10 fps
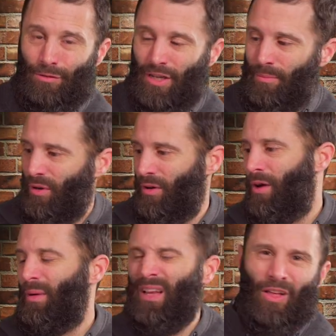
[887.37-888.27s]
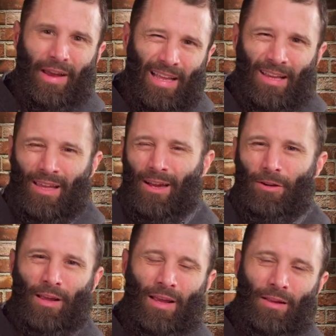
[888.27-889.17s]
which I put all my lighting
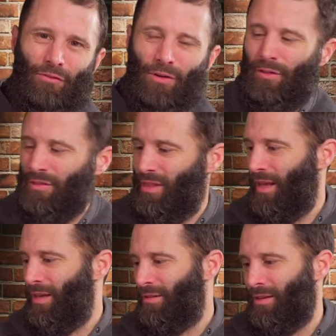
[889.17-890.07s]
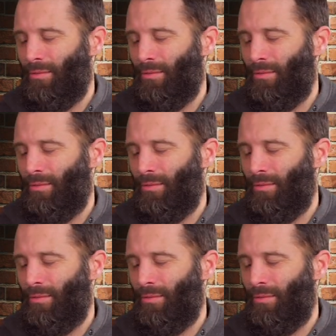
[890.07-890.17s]
gear in for other things,